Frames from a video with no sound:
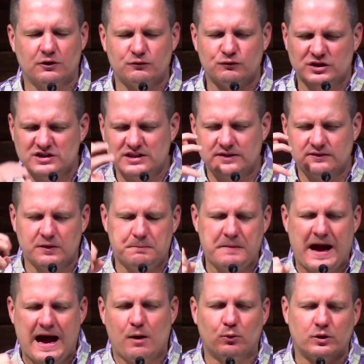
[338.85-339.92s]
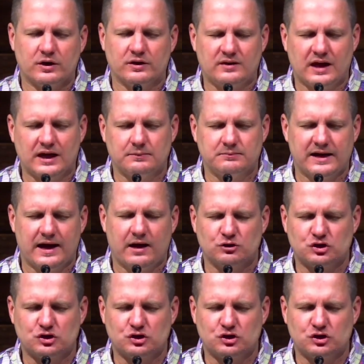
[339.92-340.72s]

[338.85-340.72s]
receive the power to take him down.